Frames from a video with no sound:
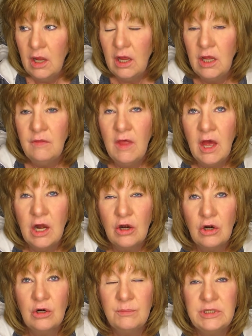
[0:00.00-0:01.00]
And that
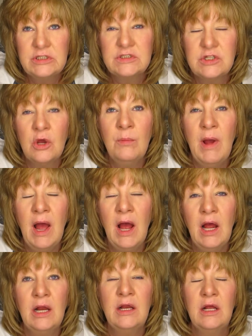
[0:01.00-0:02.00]
hurt me so
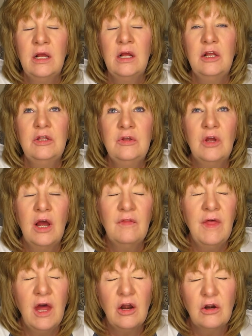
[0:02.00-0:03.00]
bad. You,
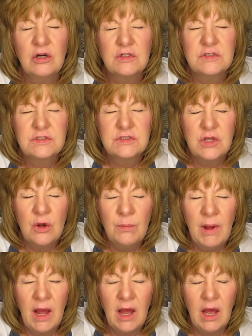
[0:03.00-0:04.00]
that hurt so
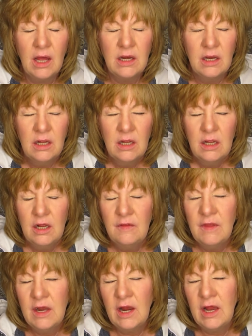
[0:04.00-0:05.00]
bad.
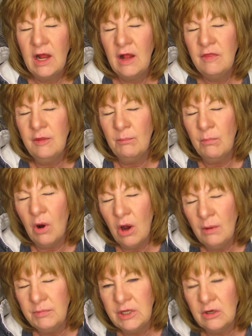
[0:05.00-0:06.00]
And then I had the
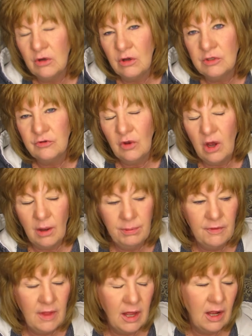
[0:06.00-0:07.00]
mom guilt on top
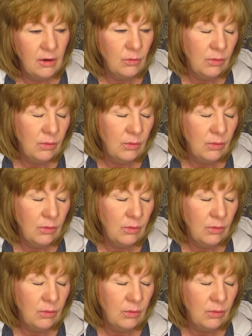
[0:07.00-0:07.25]
of that.